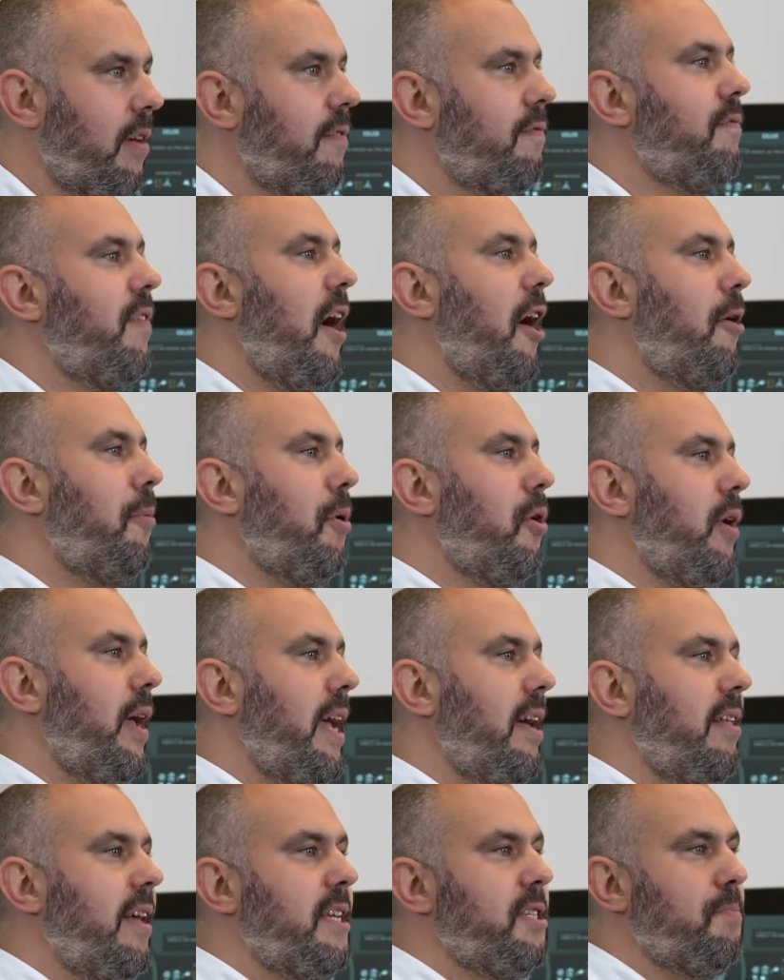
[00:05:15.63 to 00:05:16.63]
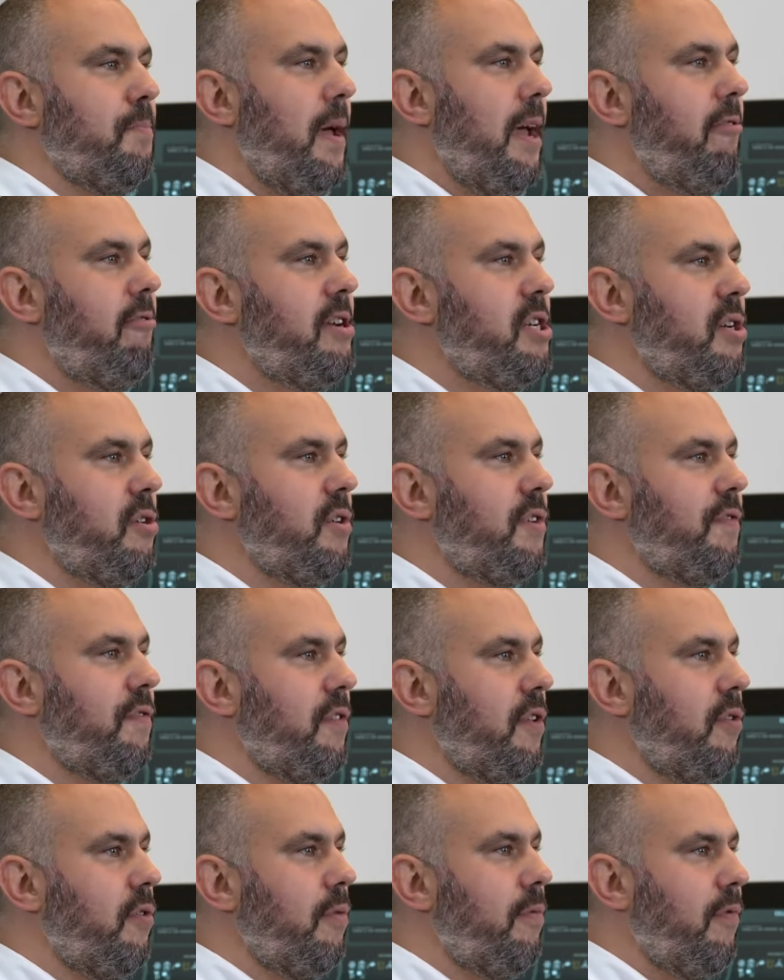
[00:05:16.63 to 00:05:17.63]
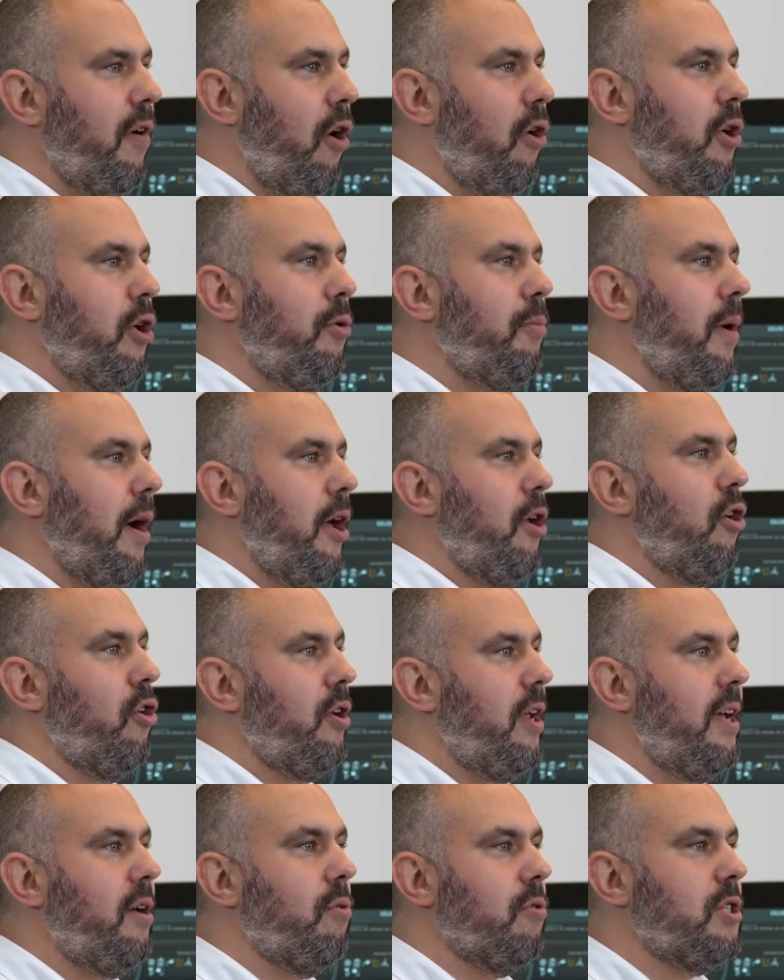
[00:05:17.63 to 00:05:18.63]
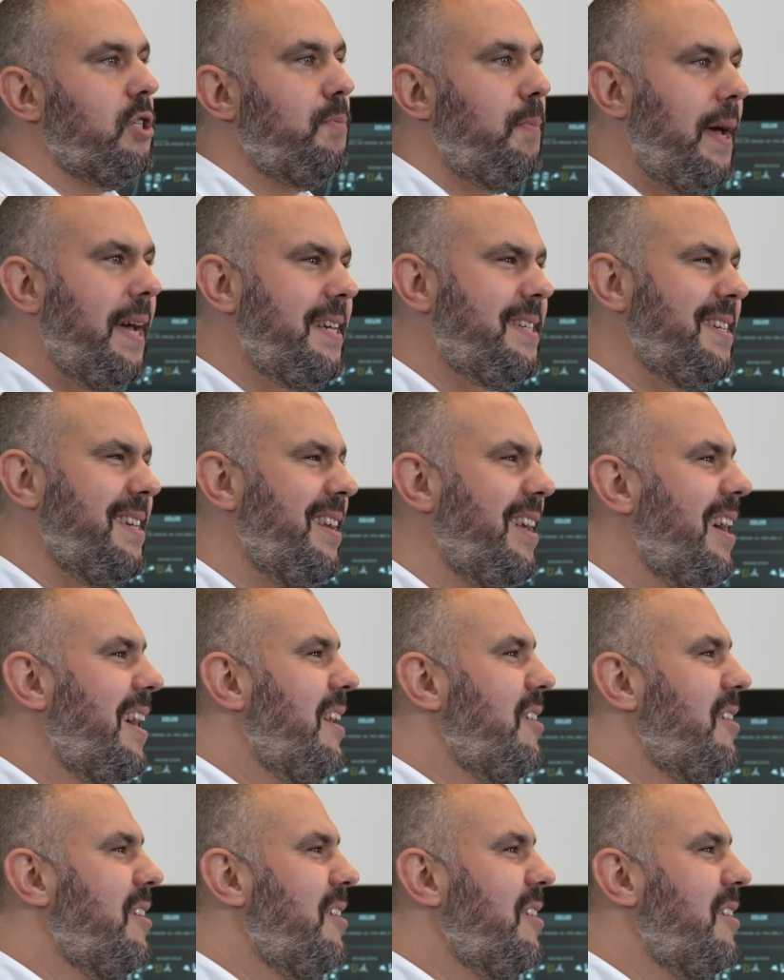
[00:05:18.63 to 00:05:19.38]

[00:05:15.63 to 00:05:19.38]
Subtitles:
Variable helix may reduce flute volume, and unequal spacing